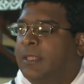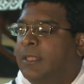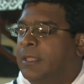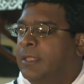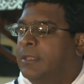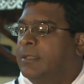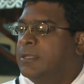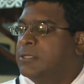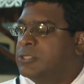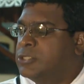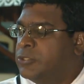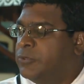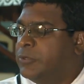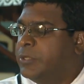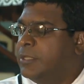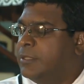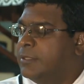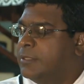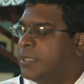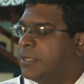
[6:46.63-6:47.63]
in
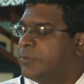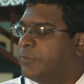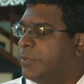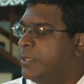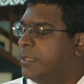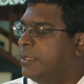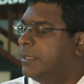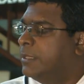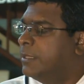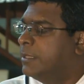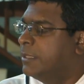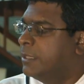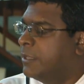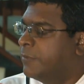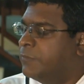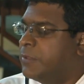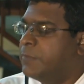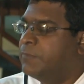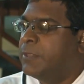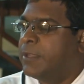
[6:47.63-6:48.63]
ensuring that we
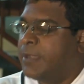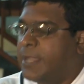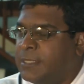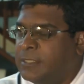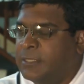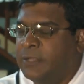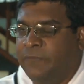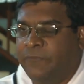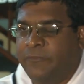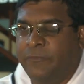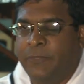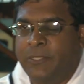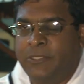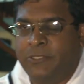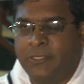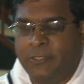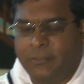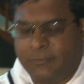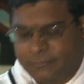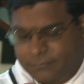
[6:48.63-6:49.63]
give them the right
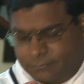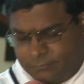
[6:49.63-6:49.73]
information.